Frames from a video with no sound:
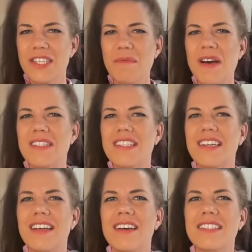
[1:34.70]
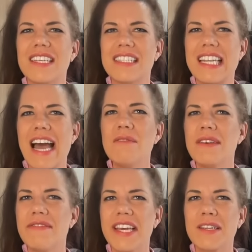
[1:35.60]
Masterclass is now
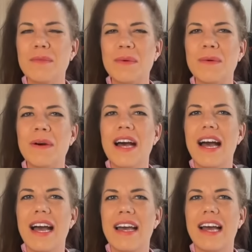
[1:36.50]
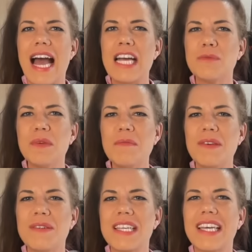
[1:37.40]
available at
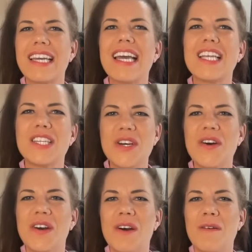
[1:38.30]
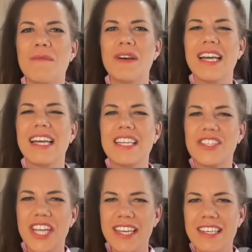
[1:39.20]
ashbeamusic.com.
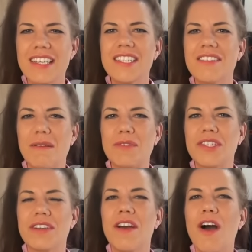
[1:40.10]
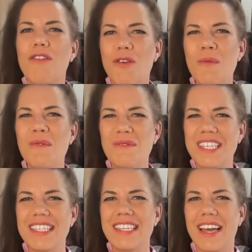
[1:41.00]
Check the description for more
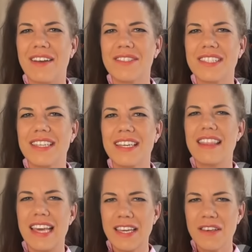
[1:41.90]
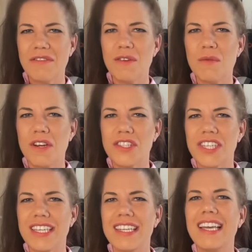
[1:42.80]
details. Thank you for
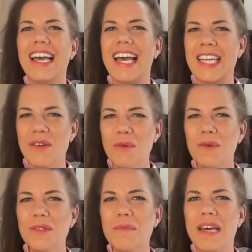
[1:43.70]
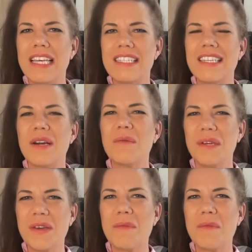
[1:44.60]
watching and all the best with your